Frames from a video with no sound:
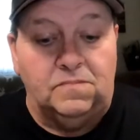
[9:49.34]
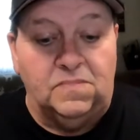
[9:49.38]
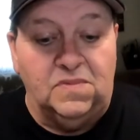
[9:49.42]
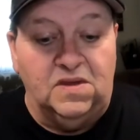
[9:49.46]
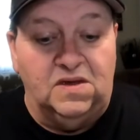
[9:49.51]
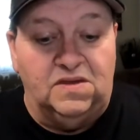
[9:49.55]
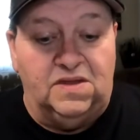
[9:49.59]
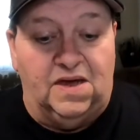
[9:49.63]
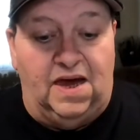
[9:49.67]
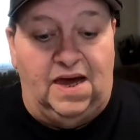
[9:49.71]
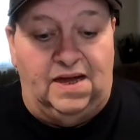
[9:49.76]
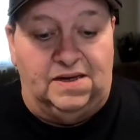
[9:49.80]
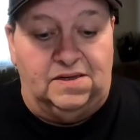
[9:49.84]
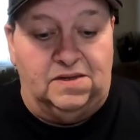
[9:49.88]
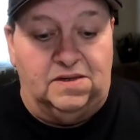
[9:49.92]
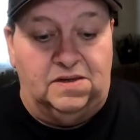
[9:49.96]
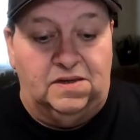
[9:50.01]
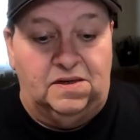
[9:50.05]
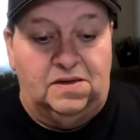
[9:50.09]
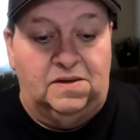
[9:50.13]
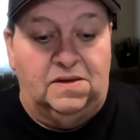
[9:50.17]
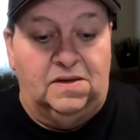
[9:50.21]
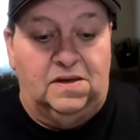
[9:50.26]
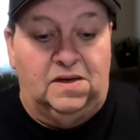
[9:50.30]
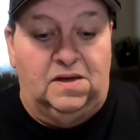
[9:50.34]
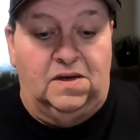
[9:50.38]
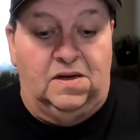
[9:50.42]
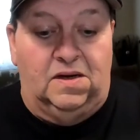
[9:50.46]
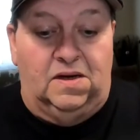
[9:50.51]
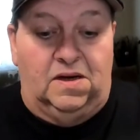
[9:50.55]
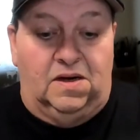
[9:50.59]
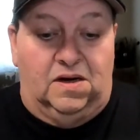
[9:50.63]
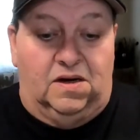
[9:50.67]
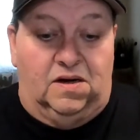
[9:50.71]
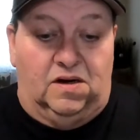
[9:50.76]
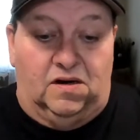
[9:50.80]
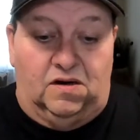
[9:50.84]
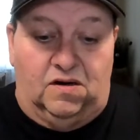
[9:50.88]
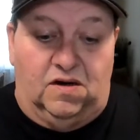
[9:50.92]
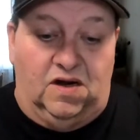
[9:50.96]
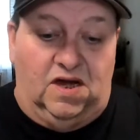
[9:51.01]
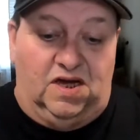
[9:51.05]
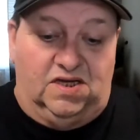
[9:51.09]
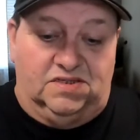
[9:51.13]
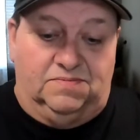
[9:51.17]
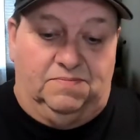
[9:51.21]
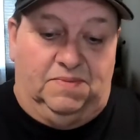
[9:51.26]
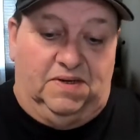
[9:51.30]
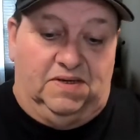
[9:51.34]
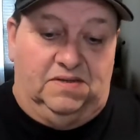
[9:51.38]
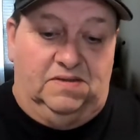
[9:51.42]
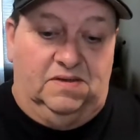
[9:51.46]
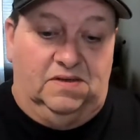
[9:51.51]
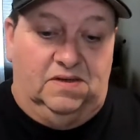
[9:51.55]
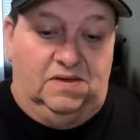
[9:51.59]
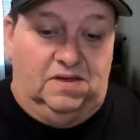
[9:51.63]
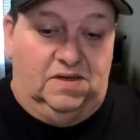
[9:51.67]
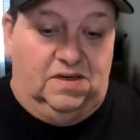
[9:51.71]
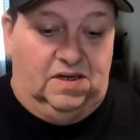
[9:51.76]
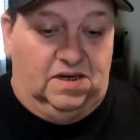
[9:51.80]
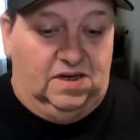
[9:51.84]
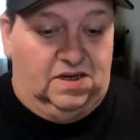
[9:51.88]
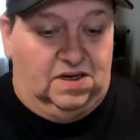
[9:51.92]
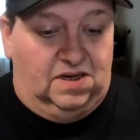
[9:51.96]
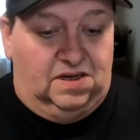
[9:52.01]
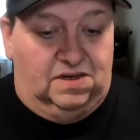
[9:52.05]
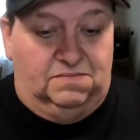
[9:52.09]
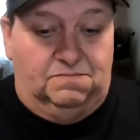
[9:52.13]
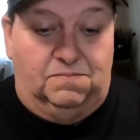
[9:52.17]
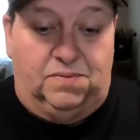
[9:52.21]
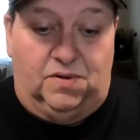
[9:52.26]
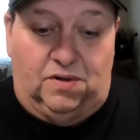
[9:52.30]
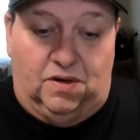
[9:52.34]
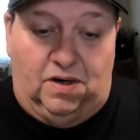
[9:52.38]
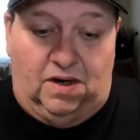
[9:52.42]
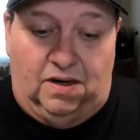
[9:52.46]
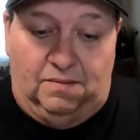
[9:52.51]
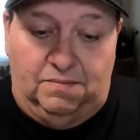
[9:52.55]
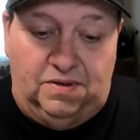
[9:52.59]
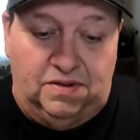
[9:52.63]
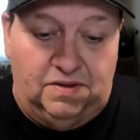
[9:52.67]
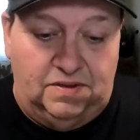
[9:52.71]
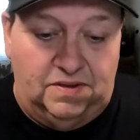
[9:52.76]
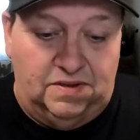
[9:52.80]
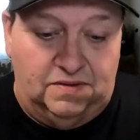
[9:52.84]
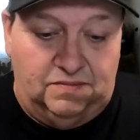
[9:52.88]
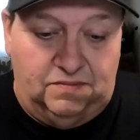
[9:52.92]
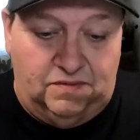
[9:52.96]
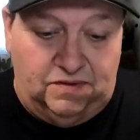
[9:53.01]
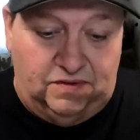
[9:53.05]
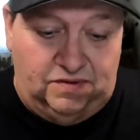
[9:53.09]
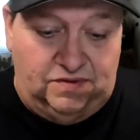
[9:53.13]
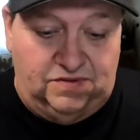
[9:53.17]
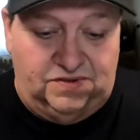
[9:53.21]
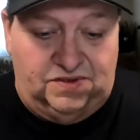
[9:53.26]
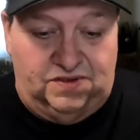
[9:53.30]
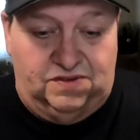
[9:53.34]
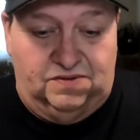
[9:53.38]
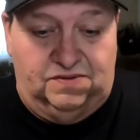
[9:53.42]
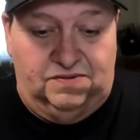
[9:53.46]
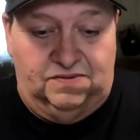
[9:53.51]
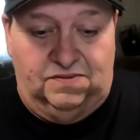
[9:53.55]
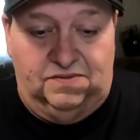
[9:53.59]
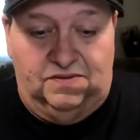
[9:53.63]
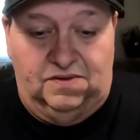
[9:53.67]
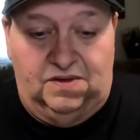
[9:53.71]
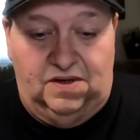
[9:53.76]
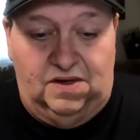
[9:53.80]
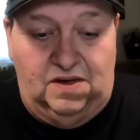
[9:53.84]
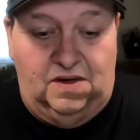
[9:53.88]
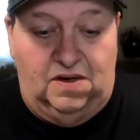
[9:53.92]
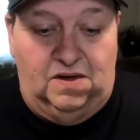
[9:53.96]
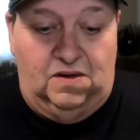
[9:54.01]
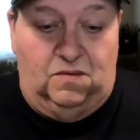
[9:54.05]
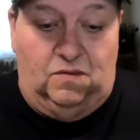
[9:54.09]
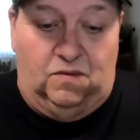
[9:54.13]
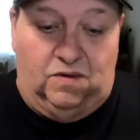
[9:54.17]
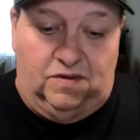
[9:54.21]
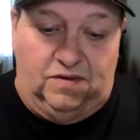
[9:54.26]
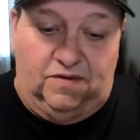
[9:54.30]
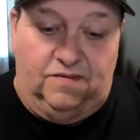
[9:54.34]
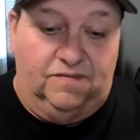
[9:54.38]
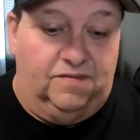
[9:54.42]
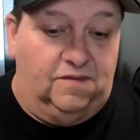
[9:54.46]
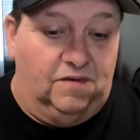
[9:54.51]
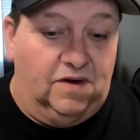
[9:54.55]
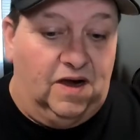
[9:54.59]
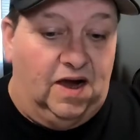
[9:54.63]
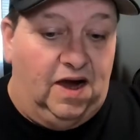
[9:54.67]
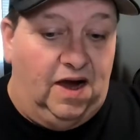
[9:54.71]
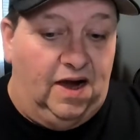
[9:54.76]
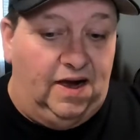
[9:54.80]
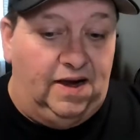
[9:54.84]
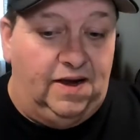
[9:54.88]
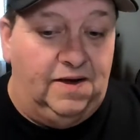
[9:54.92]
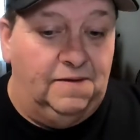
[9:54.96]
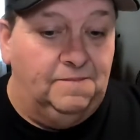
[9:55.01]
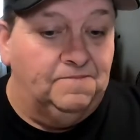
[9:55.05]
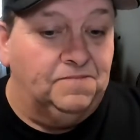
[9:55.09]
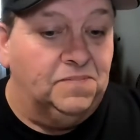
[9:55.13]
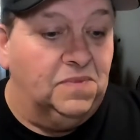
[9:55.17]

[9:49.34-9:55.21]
that her husband, Bob, well, he's a wonderful guy,